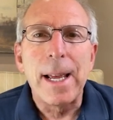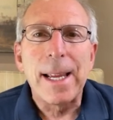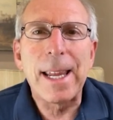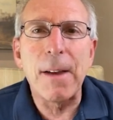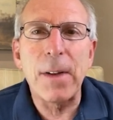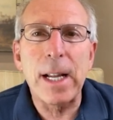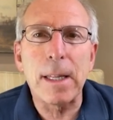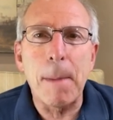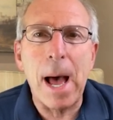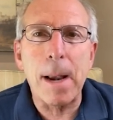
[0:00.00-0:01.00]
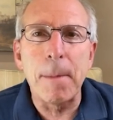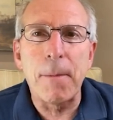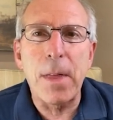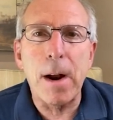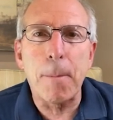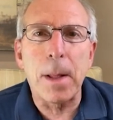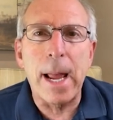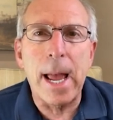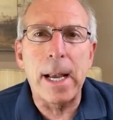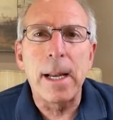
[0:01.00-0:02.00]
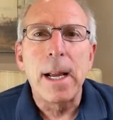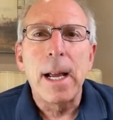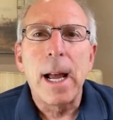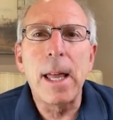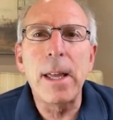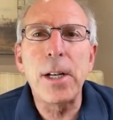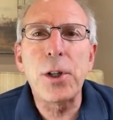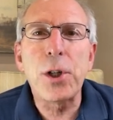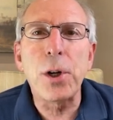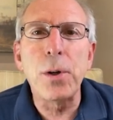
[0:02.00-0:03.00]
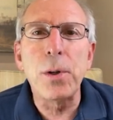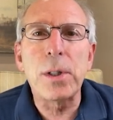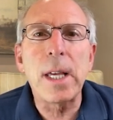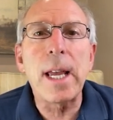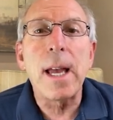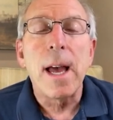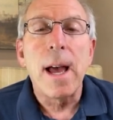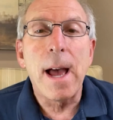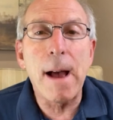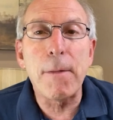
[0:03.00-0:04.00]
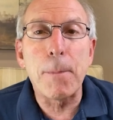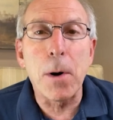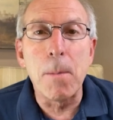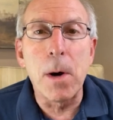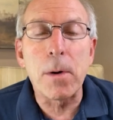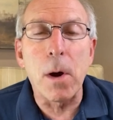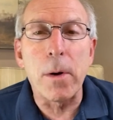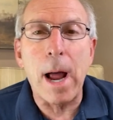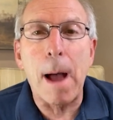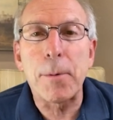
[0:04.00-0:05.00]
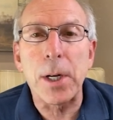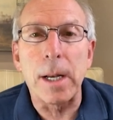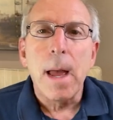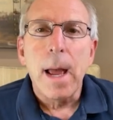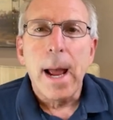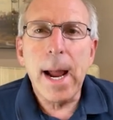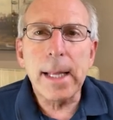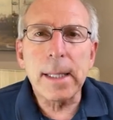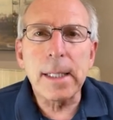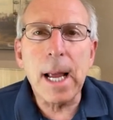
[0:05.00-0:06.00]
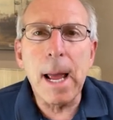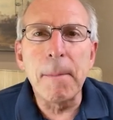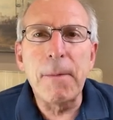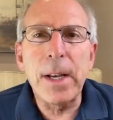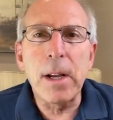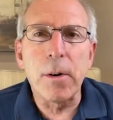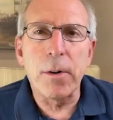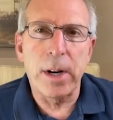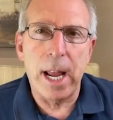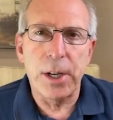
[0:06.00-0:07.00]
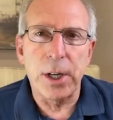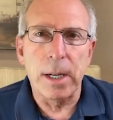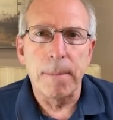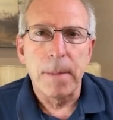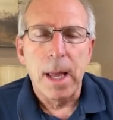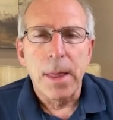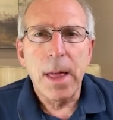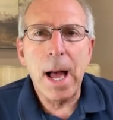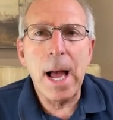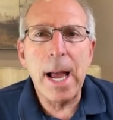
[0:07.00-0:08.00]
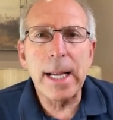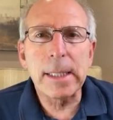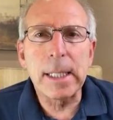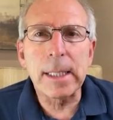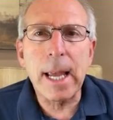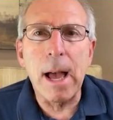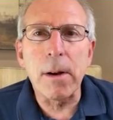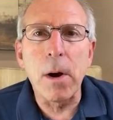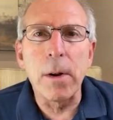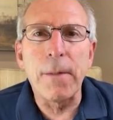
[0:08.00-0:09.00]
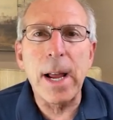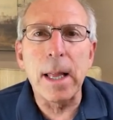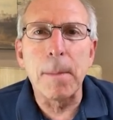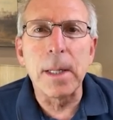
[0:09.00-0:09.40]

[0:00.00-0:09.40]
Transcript: given at the bottom of their plan, and then choose the Have a Promo Code option. At the time of video creation, the highest discount code available